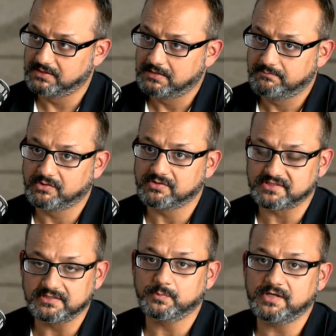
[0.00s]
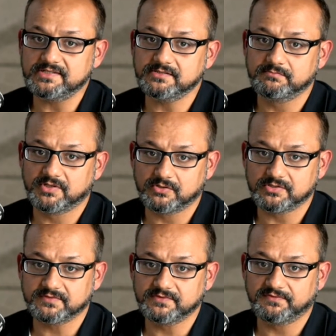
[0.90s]
Because otherwise,
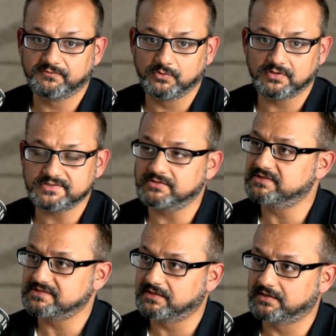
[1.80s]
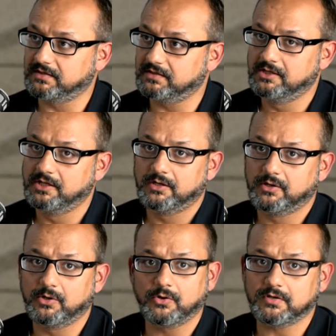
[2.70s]
because of the focus on this area, a
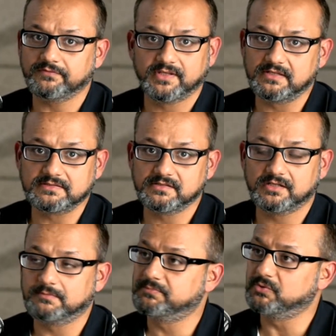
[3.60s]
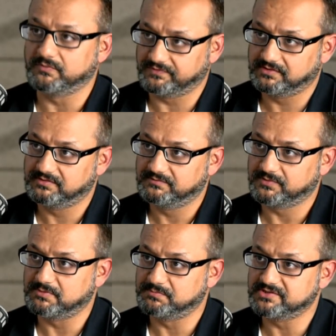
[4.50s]
lot of things get approved
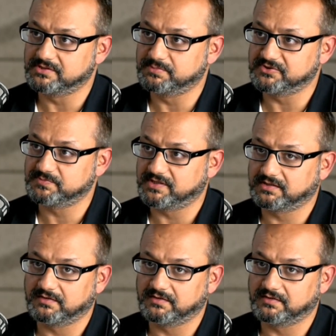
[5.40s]
from a budget perspective,